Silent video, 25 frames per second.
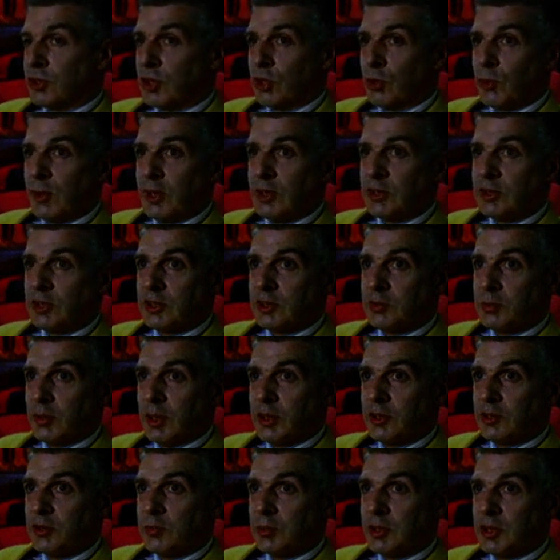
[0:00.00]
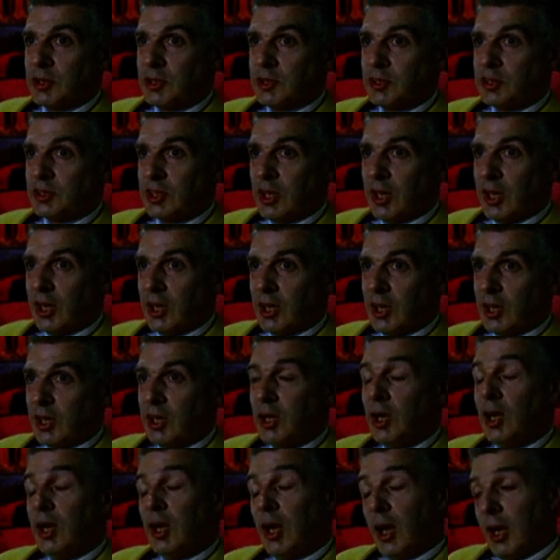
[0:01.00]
that Oasis might have been saying